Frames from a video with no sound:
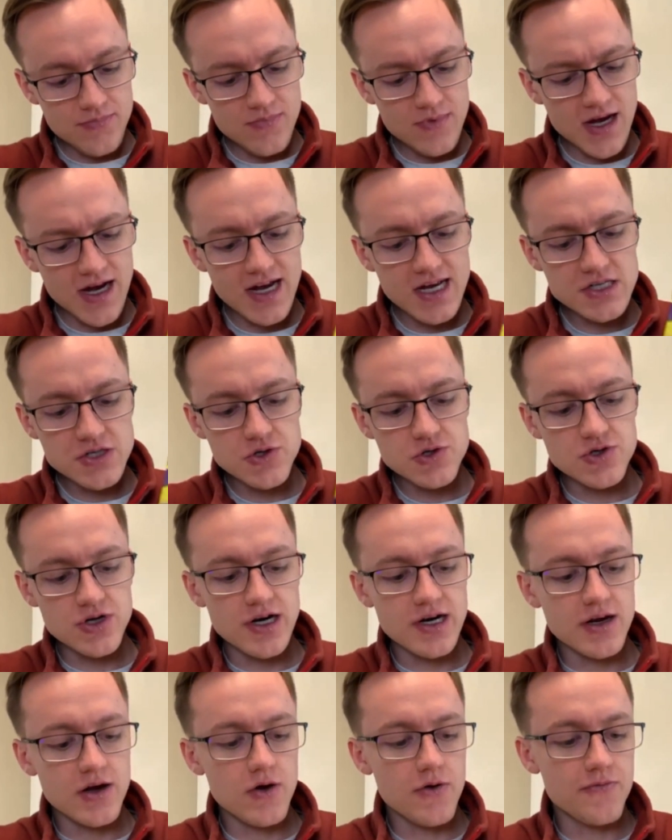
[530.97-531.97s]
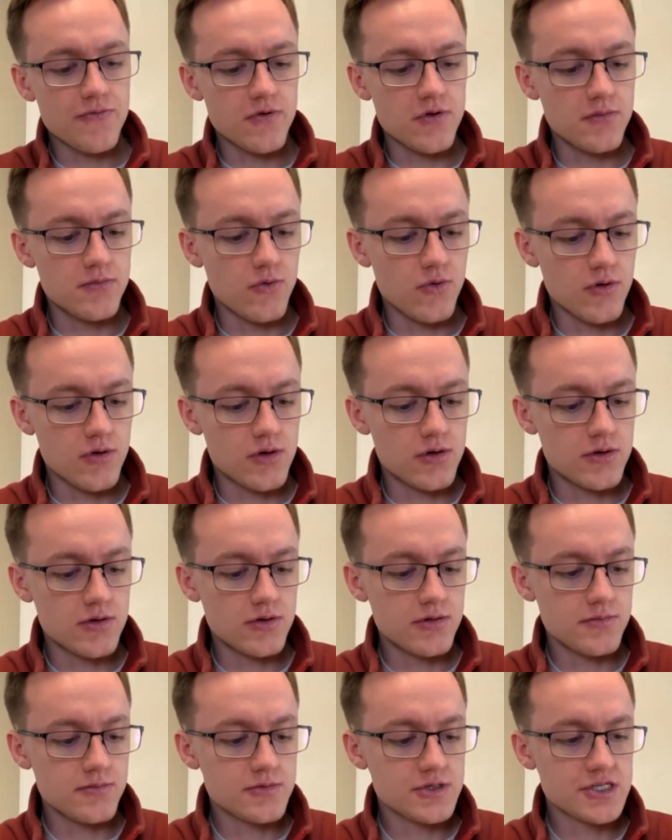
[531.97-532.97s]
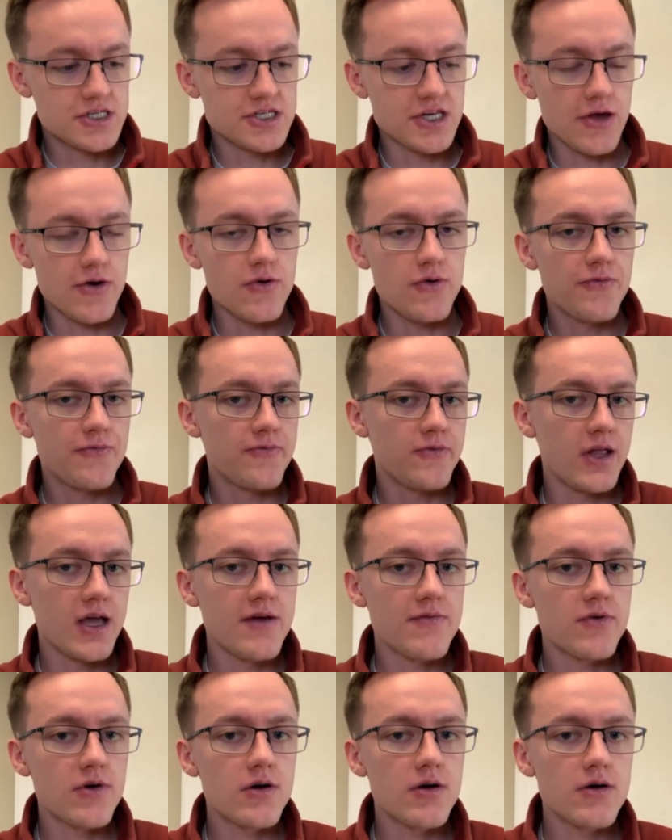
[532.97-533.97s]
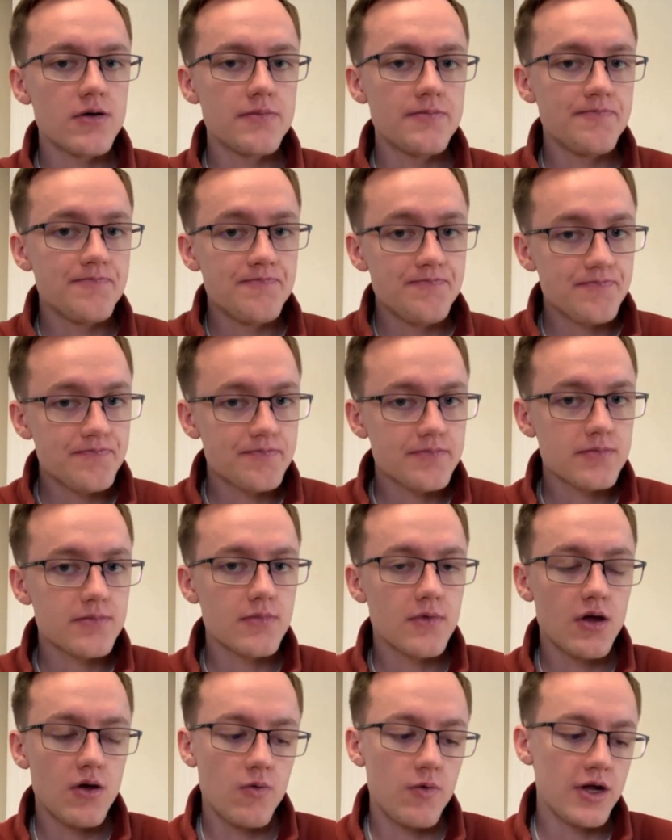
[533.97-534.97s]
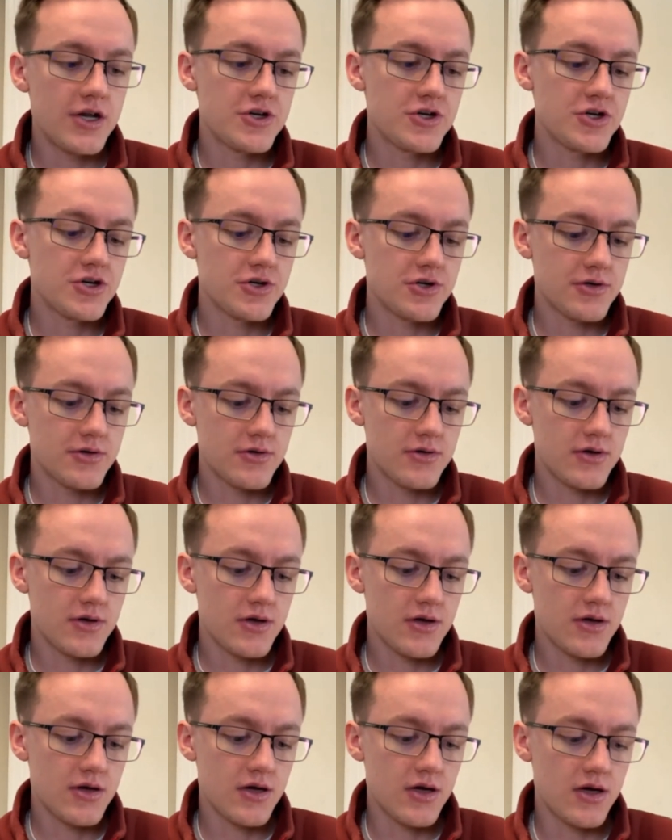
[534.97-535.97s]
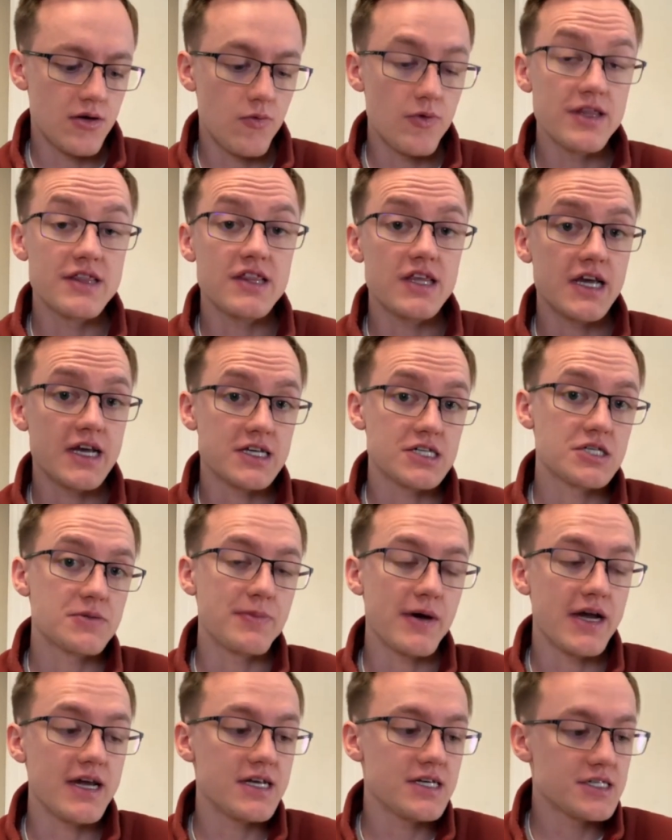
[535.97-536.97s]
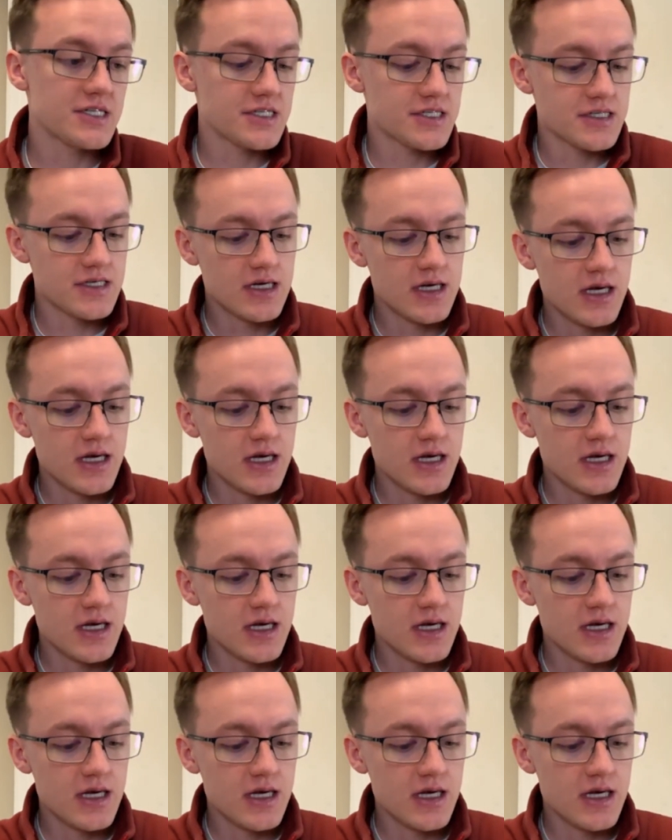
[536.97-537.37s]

I guess they're trying to go for a more subtle flavor, which with like spice.